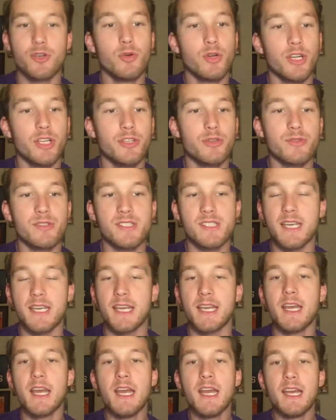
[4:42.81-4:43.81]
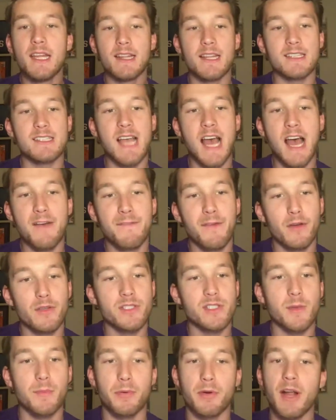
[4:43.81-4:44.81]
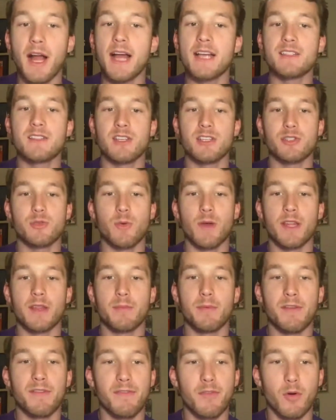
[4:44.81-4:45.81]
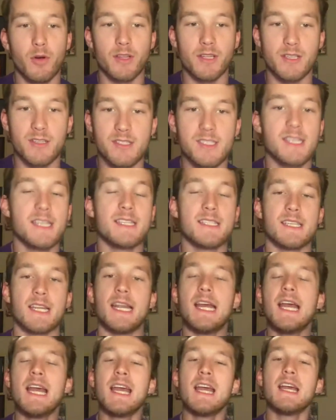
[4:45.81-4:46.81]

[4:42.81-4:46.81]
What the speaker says: Who could you see this FO surprise us with before the season?